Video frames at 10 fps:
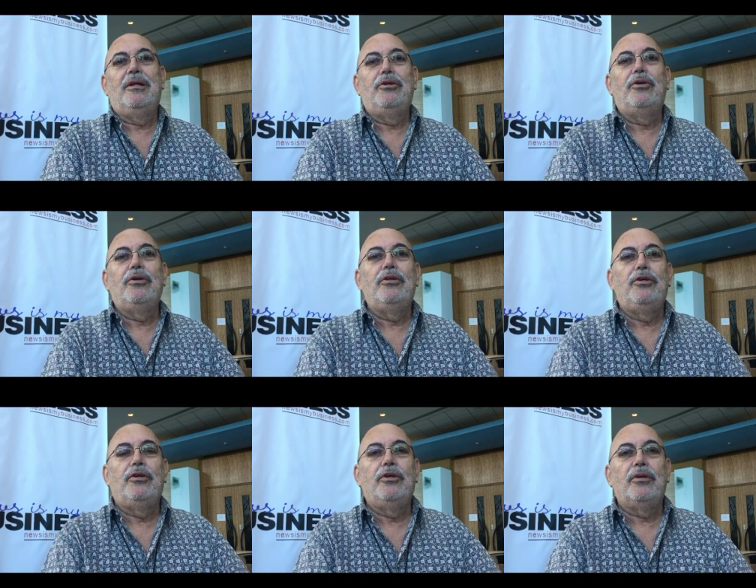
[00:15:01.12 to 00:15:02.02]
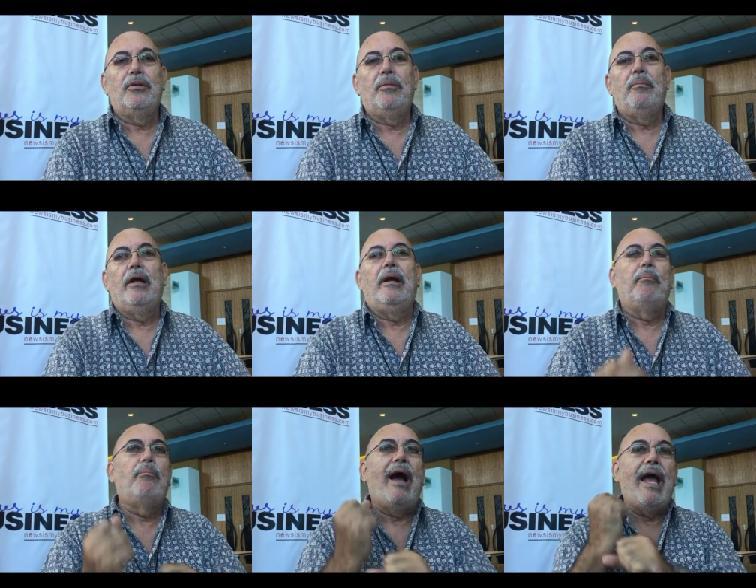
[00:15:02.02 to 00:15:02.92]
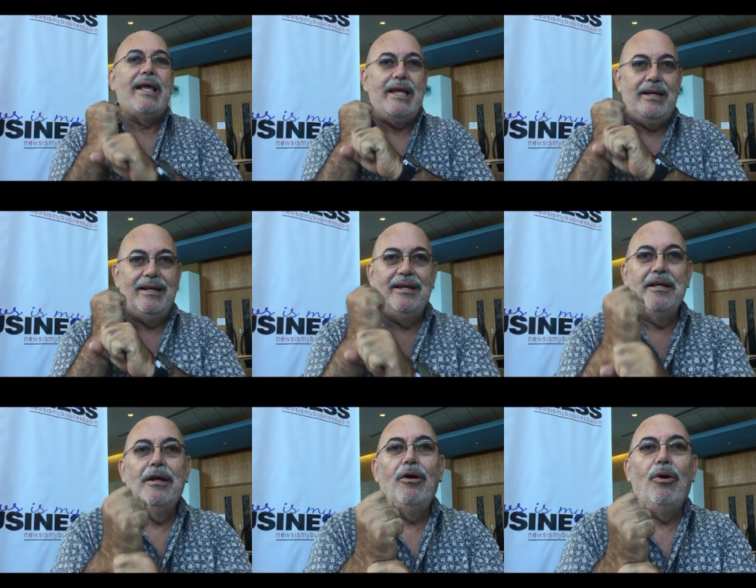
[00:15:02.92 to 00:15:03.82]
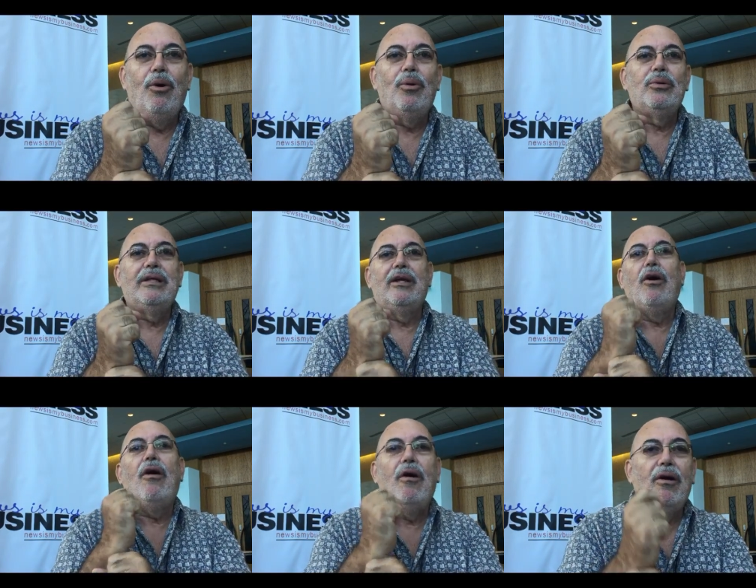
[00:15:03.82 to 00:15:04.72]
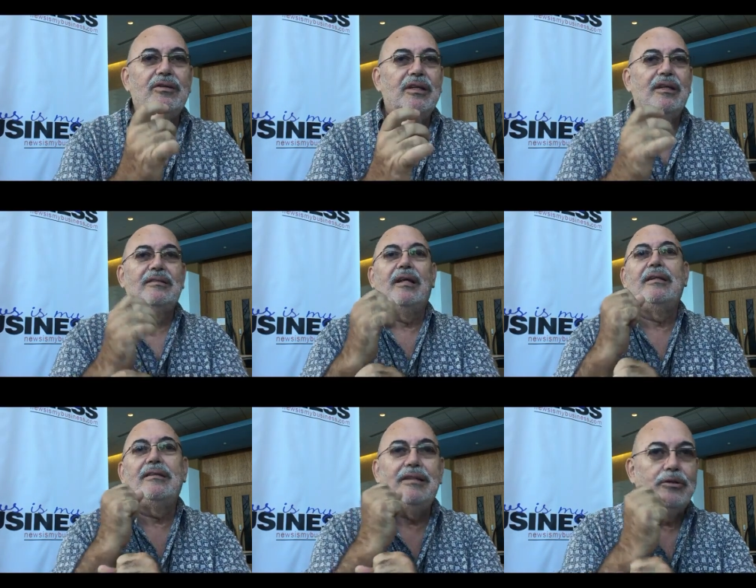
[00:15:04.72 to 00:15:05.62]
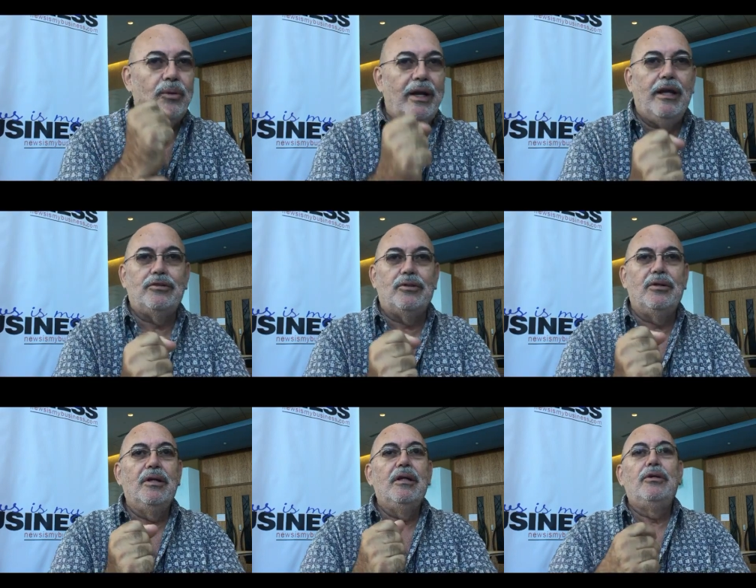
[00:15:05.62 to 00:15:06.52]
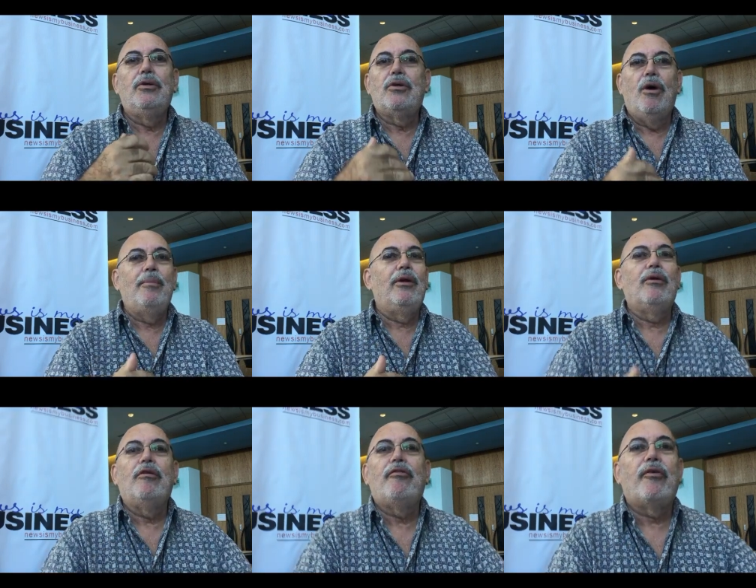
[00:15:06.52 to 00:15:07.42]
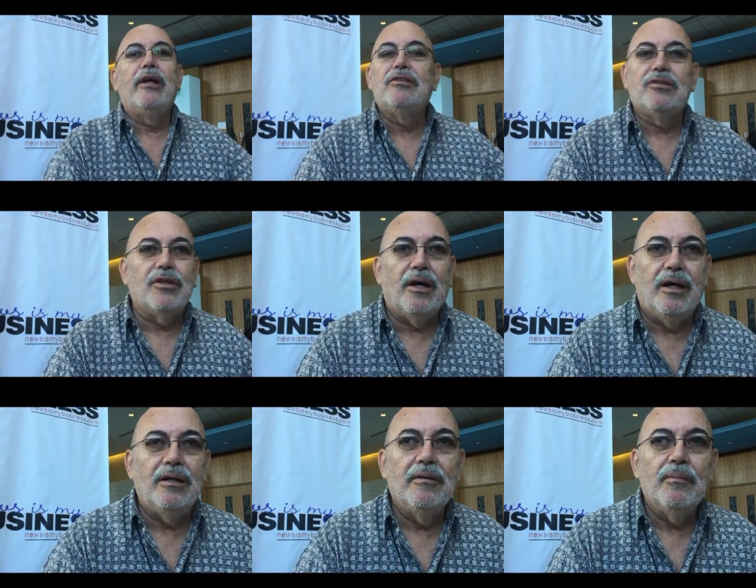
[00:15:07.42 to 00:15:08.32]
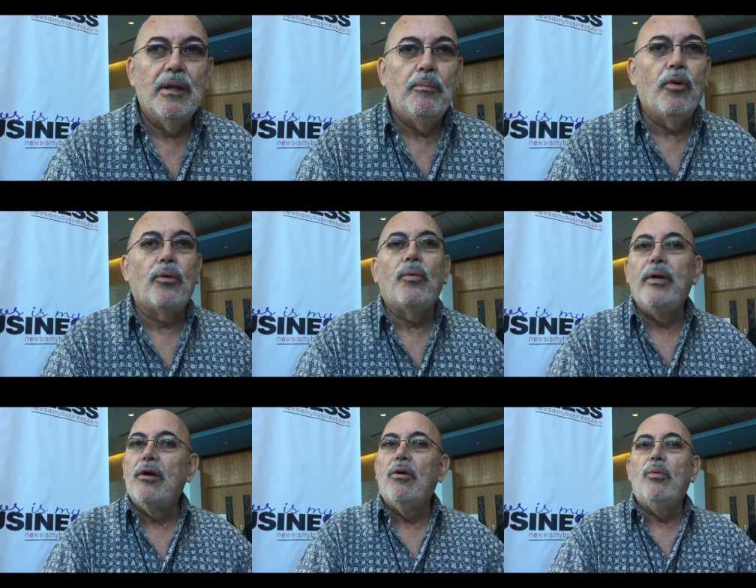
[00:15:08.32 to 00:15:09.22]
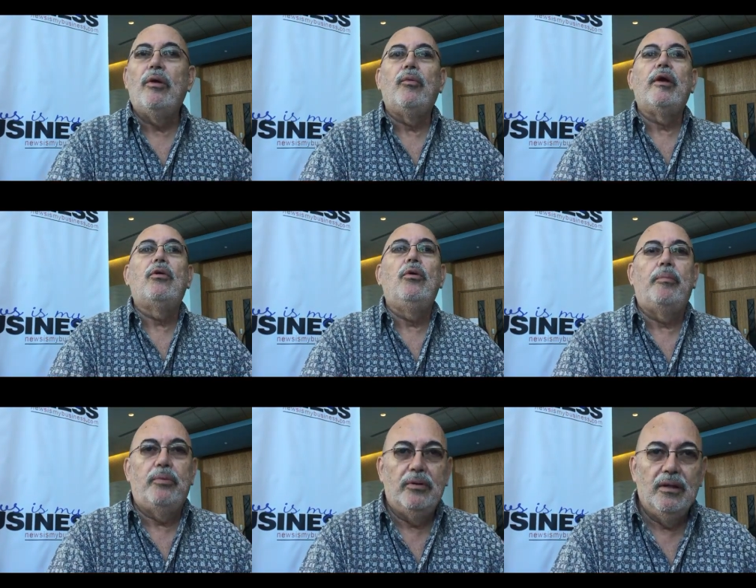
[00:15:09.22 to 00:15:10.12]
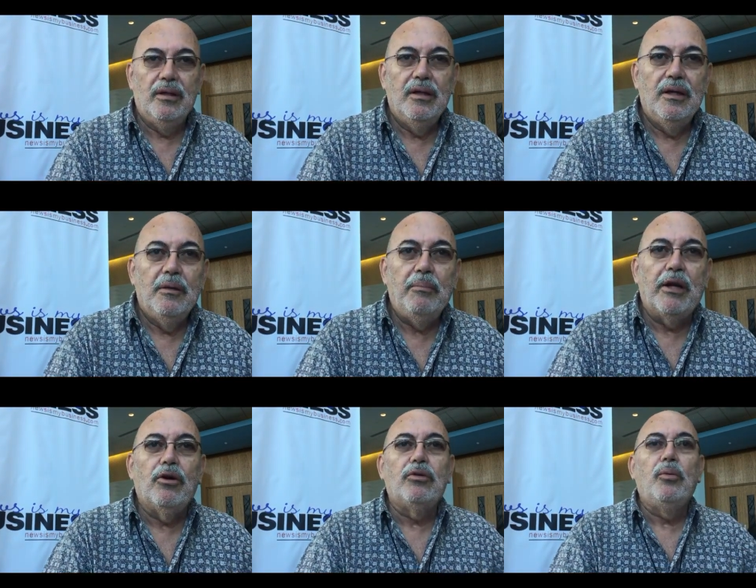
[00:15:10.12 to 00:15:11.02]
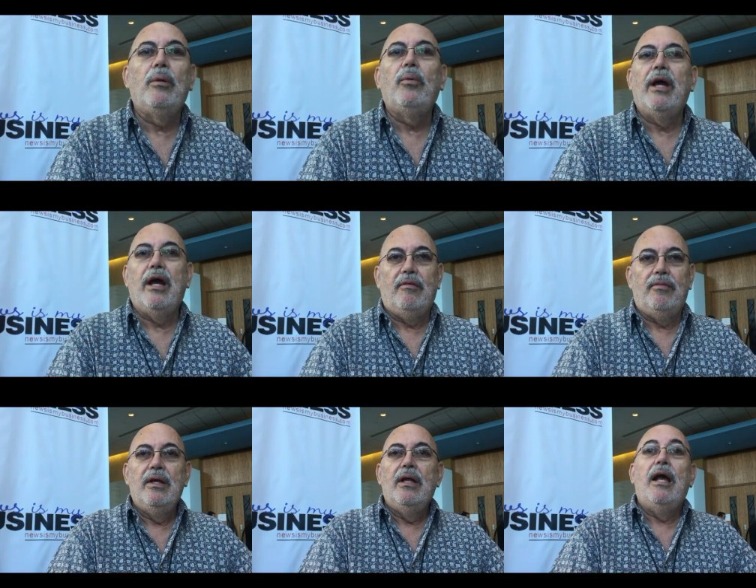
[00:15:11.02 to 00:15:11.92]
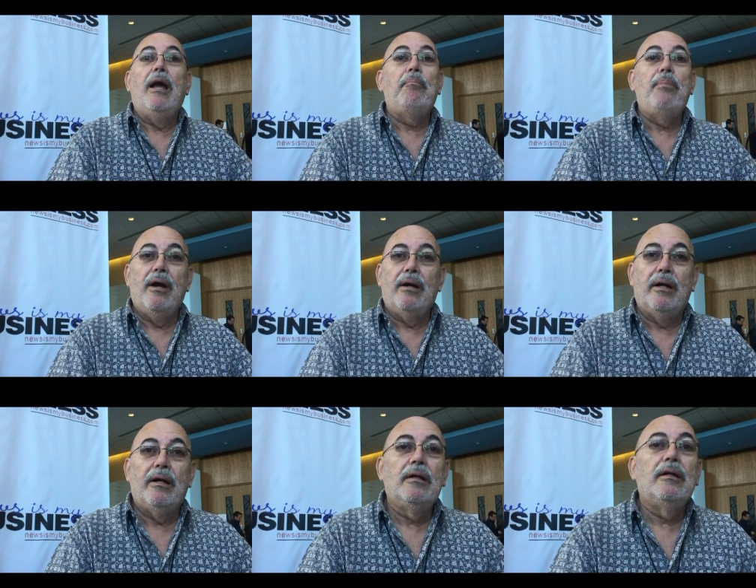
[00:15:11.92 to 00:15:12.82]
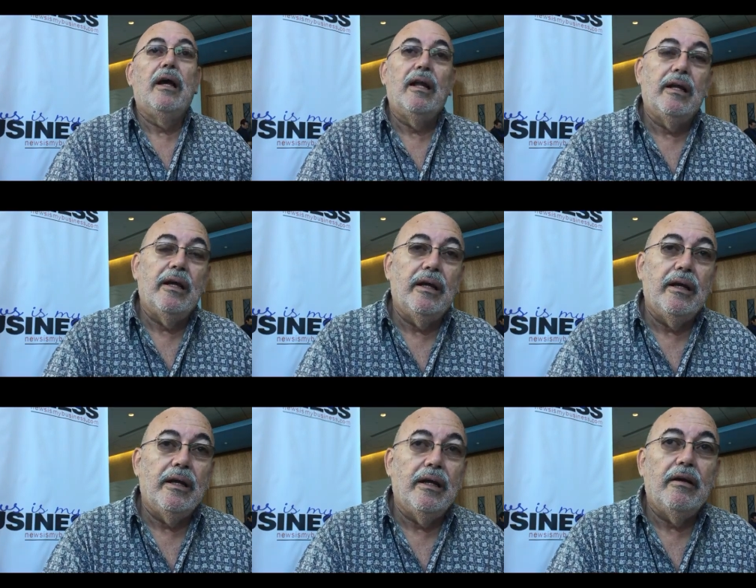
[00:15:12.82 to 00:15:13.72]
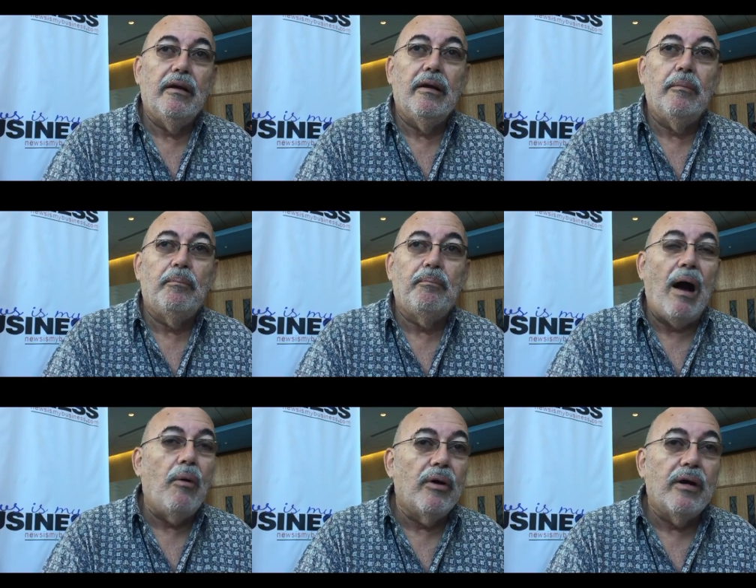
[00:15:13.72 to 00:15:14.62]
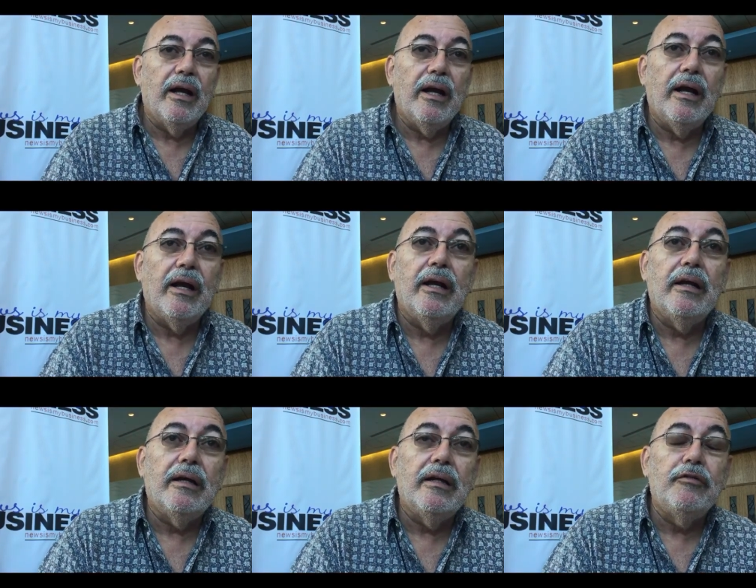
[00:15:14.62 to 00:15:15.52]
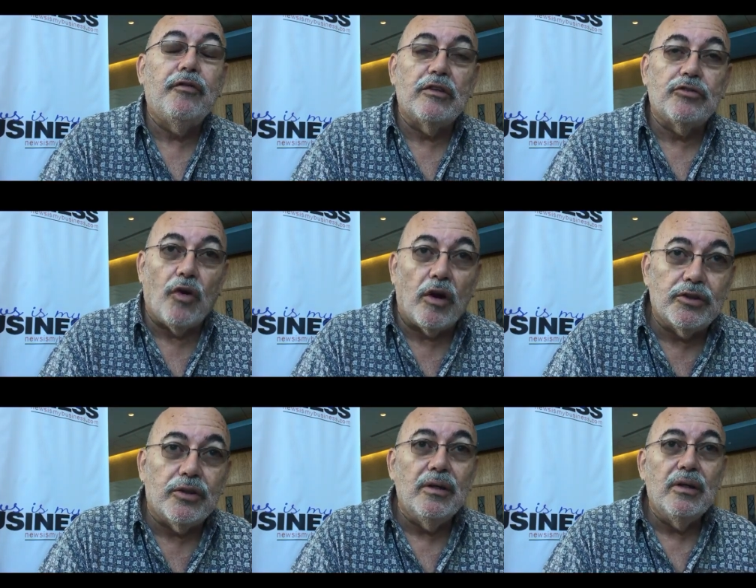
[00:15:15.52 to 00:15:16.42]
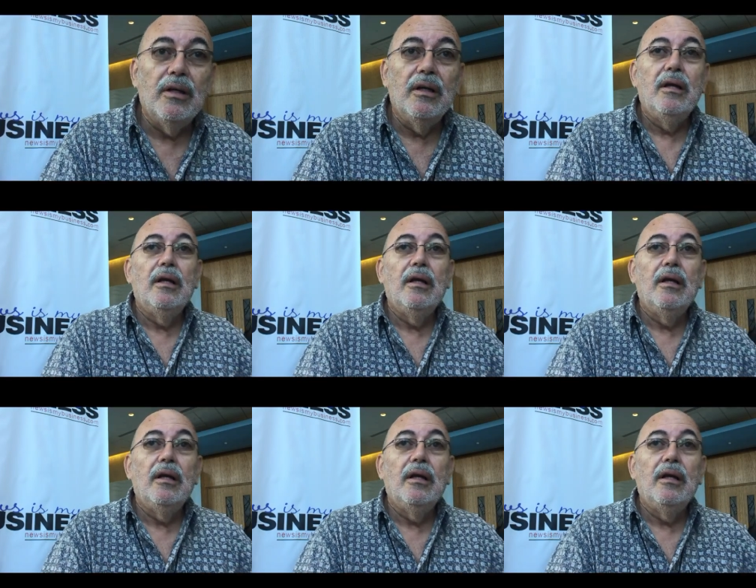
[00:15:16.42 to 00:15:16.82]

you're you're not bagging all the losses and the situation. Mm-hmm. You come in on a fresh start. Puerto Rico will recoup mm-hmm. because we will have a better uh, power uh, infrastructure. Mm-hmm.